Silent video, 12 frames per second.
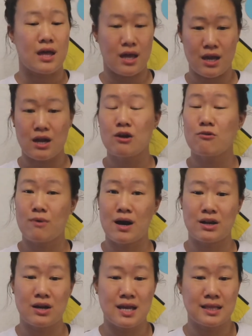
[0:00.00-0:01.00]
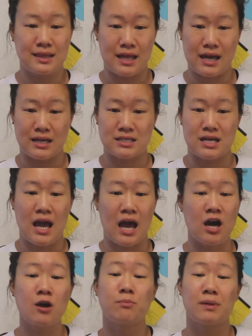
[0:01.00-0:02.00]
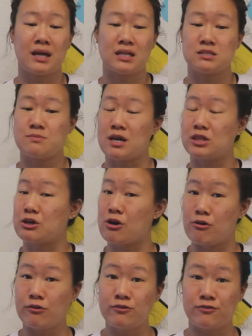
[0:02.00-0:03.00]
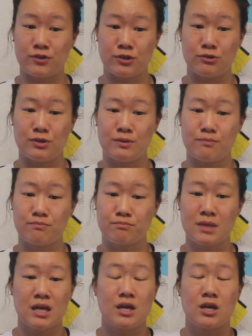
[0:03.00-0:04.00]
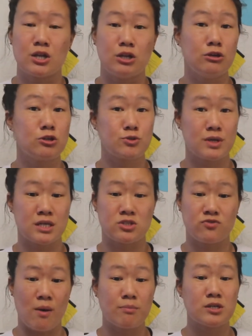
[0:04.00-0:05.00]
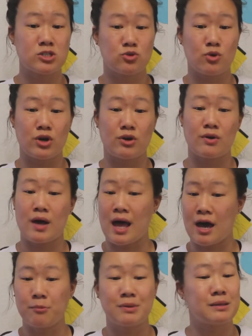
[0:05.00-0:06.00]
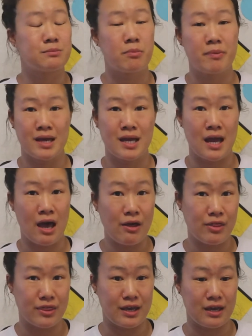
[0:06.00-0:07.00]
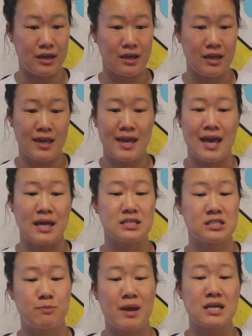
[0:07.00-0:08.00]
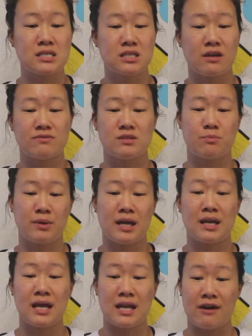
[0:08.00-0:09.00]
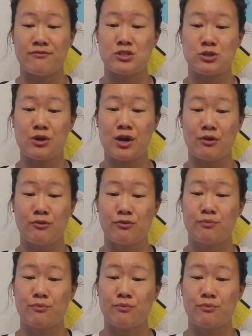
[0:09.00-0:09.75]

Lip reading: Air, water, and light help plants make their own food. Nutrients from the soil help keep the plant healthy, and space gives the plant enough to grow.